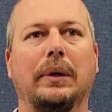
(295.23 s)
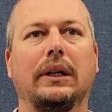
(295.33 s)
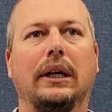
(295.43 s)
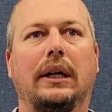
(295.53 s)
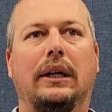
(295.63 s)
But,
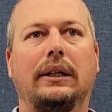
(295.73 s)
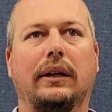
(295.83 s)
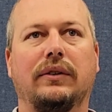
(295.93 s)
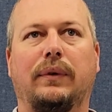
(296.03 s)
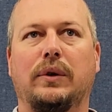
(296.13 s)

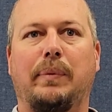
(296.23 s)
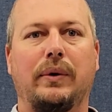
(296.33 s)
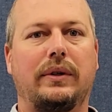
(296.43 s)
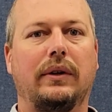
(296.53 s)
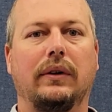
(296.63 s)
as far as
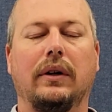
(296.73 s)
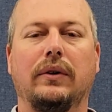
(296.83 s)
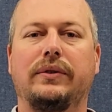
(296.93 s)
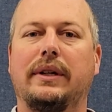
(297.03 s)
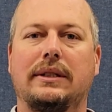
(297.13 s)
personnel
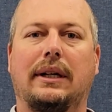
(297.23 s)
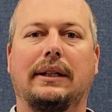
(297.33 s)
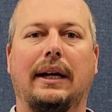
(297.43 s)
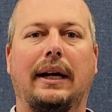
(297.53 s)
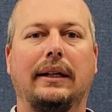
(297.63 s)
goes, things like
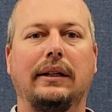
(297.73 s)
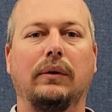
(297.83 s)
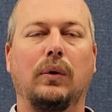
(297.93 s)
that,